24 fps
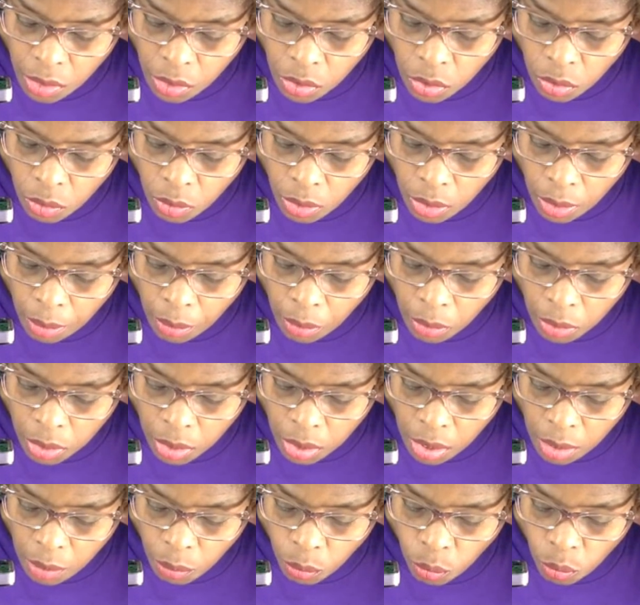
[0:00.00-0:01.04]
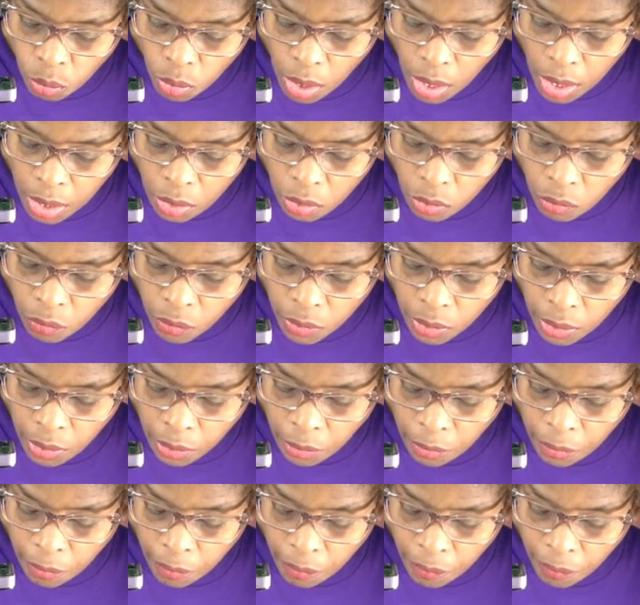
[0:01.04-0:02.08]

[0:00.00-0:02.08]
What, I'm going to come right over there.